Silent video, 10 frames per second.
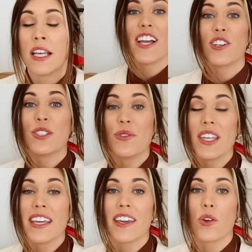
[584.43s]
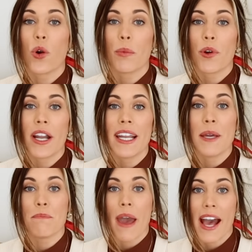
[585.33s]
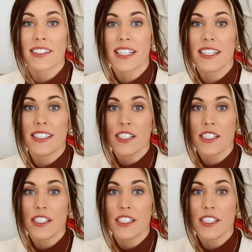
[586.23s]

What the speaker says: I also think incorporating baskets